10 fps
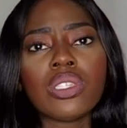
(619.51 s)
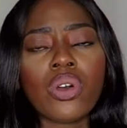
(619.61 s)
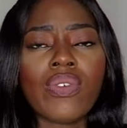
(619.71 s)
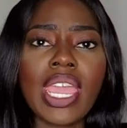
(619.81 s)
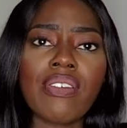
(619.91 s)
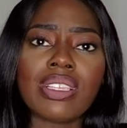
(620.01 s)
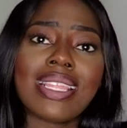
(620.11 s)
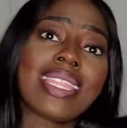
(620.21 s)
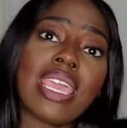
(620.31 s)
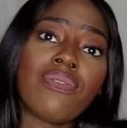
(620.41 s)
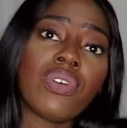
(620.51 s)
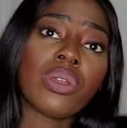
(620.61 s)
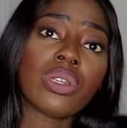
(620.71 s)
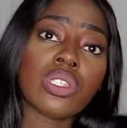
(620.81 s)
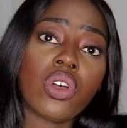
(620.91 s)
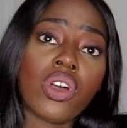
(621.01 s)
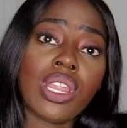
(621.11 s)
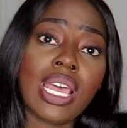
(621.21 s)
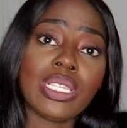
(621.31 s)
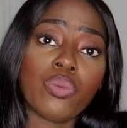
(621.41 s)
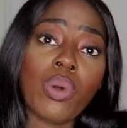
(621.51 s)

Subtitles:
sort of areas that they are focused on as